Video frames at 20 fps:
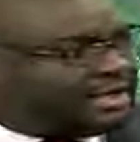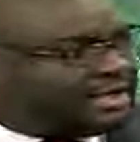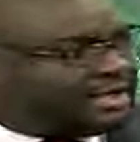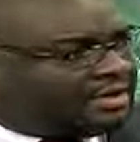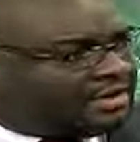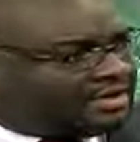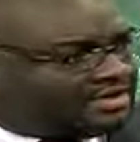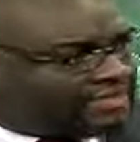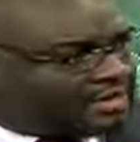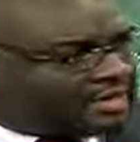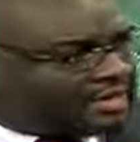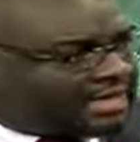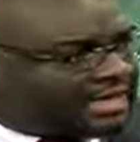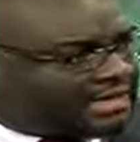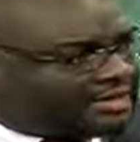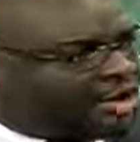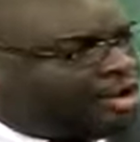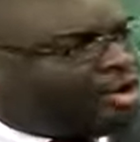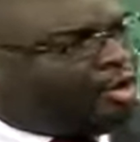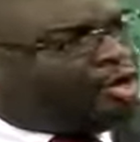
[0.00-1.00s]
or doing
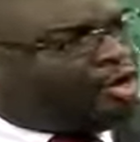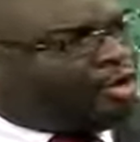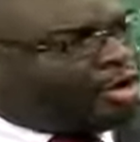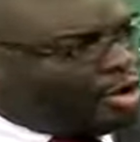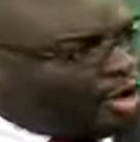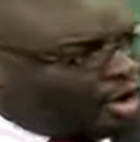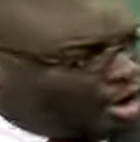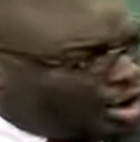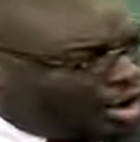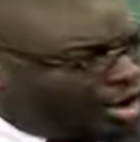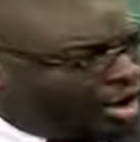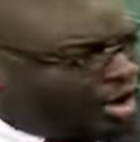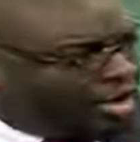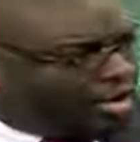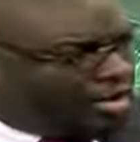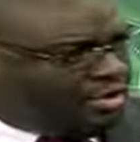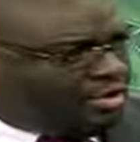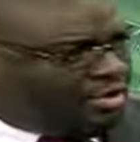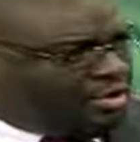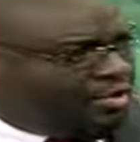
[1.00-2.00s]
that? Or
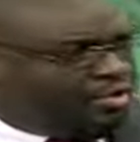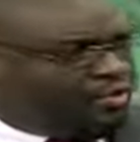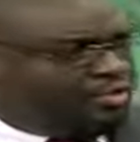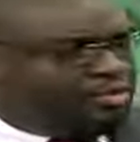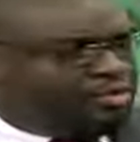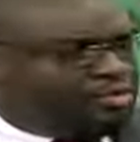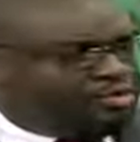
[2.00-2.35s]
would